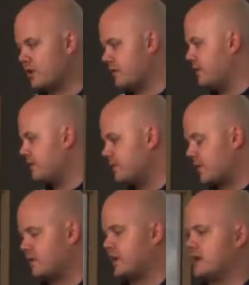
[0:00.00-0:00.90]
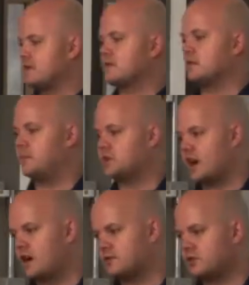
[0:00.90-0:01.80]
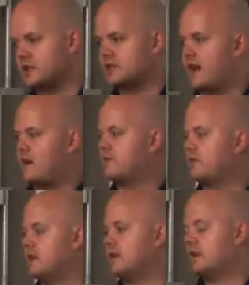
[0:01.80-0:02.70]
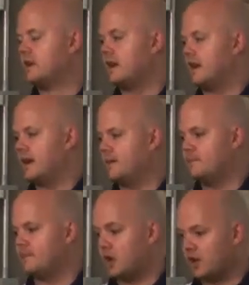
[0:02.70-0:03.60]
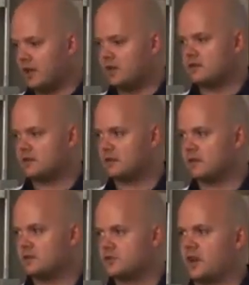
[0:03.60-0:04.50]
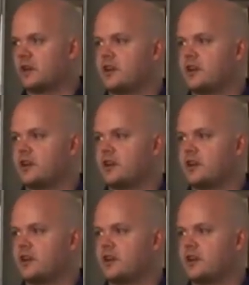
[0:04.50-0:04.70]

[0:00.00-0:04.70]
hundred fifty-five kids. I'm in charge of three staff. Um, I lead the strength and